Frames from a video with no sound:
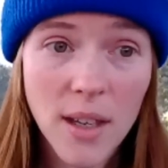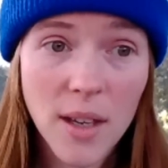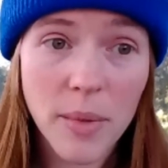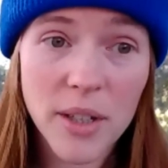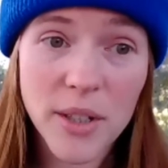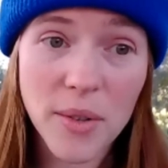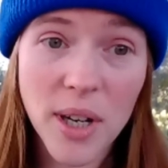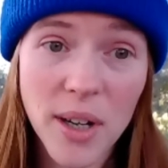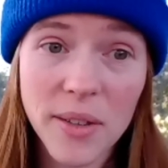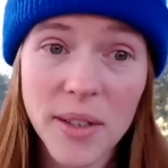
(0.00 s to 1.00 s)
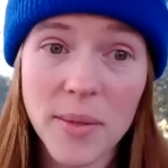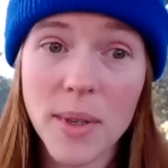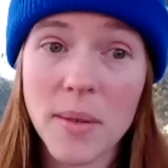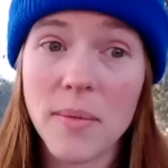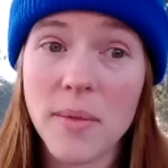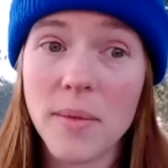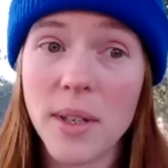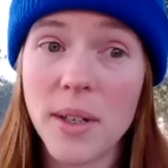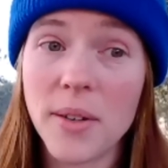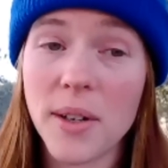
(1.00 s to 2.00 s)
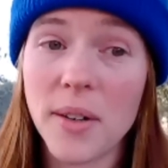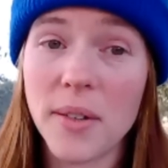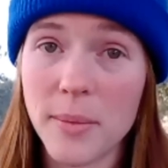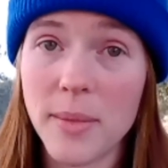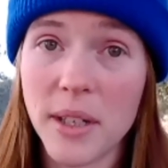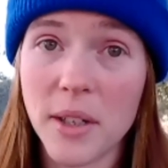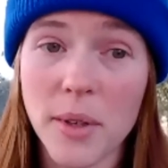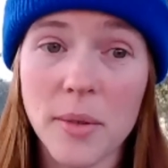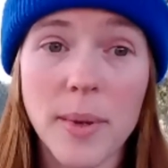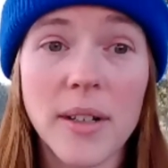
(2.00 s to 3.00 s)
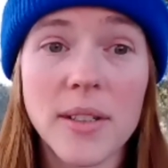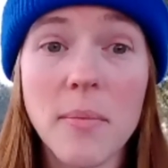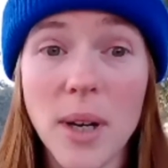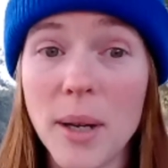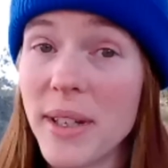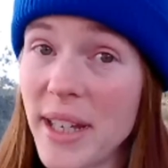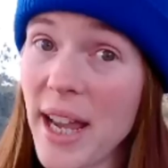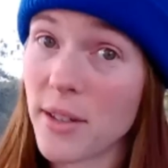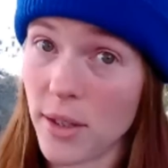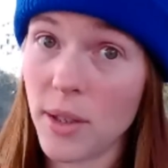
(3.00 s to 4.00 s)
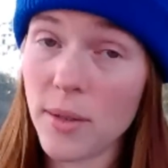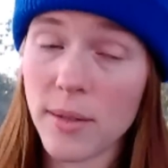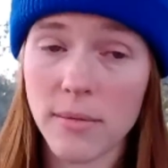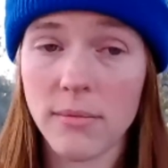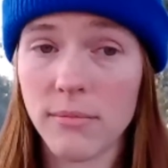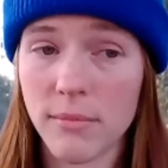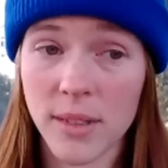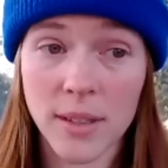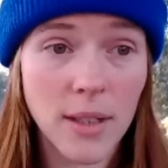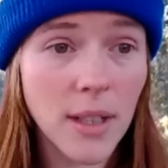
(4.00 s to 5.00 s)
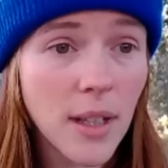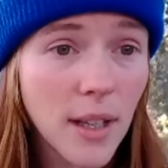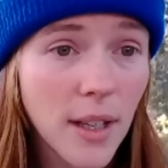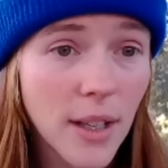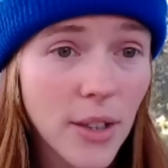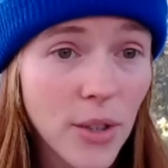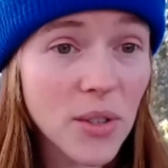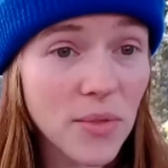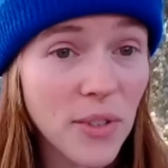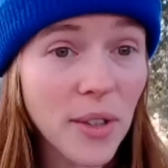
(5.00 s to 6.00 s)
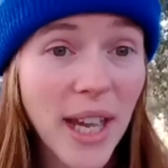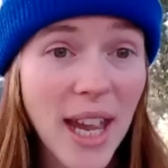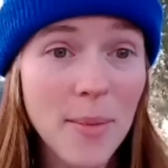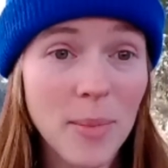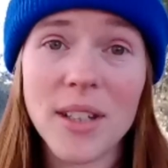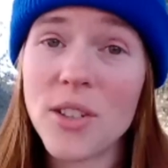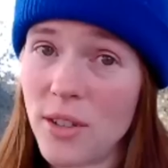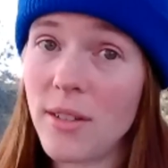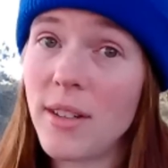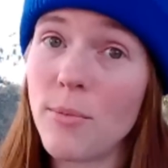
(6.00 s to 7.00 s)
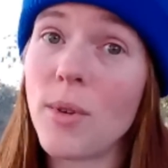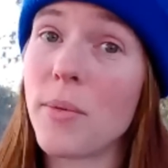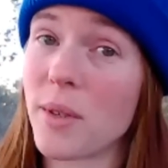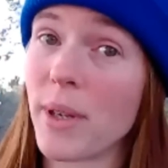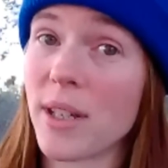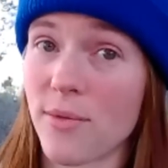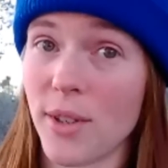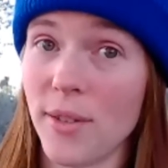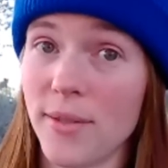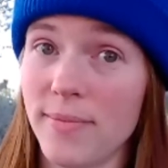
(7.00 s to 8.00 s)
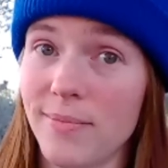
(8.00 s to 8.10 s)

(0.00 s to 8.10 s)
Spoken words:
But you don't call them, meaning your birth parents, mom and dad, do you? You should feel happy. She did what was best for you.